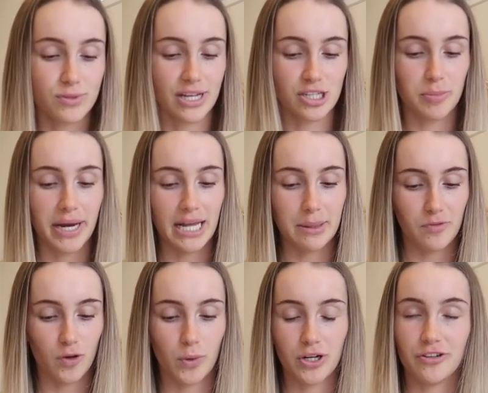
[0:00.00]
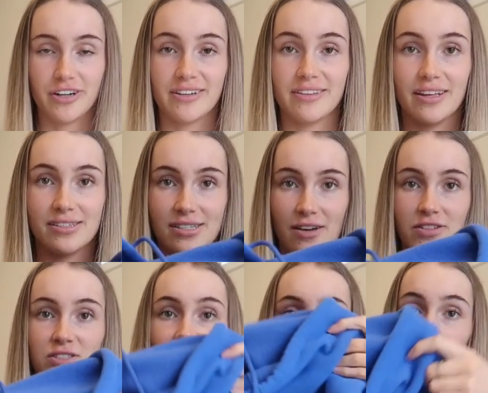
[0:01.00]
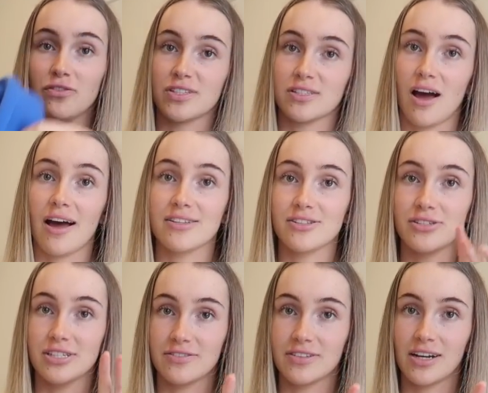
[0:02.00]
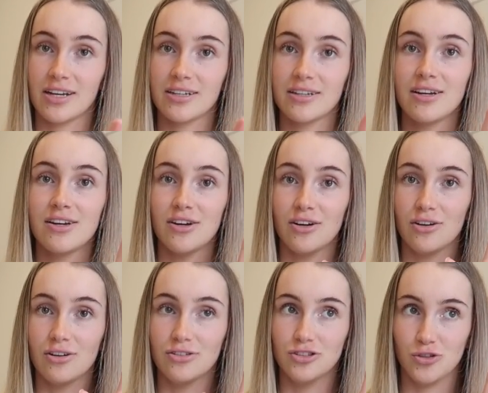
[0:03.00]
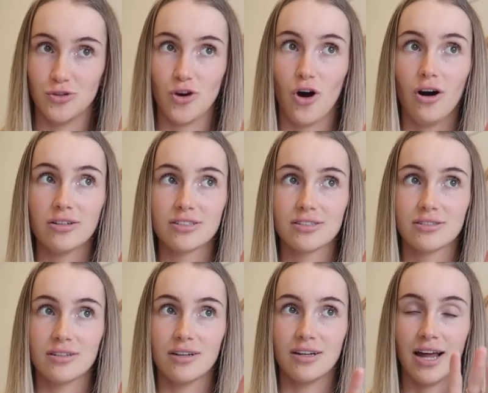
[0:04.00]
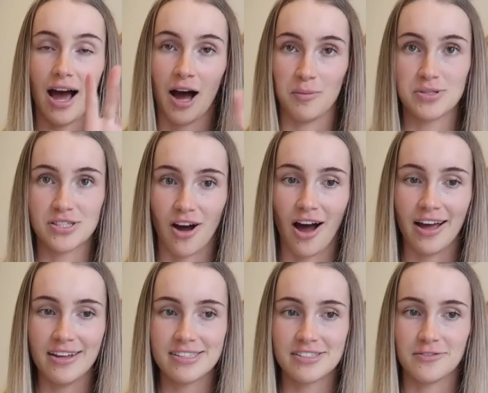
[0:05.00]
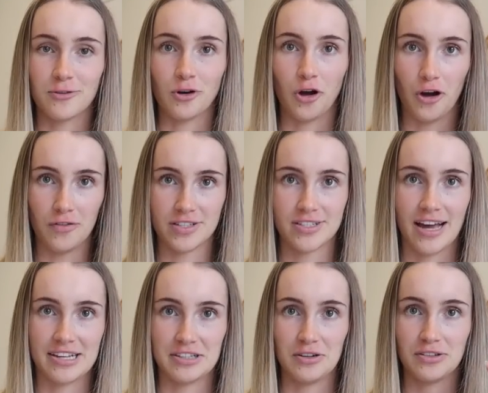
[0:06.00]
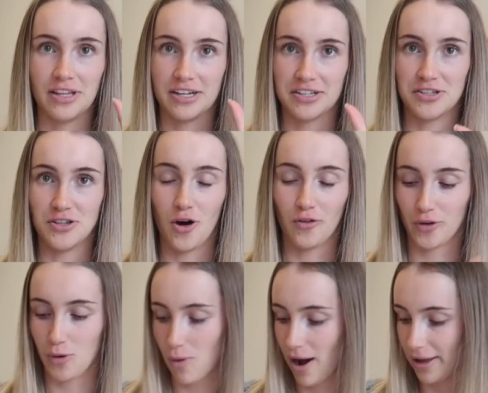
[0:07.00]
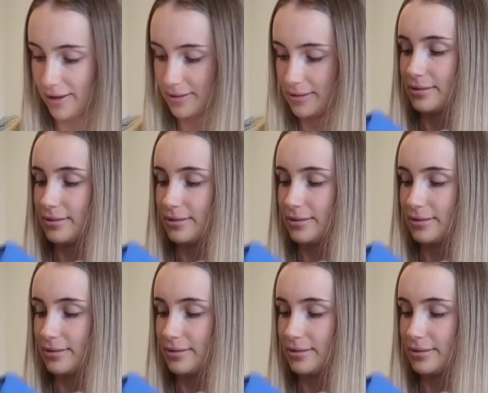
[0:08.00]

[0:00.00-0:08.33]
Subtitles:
slash medium if you're wondering. Their stuff is very oversized, so definitely do not upsize for an oversized look. That is not required.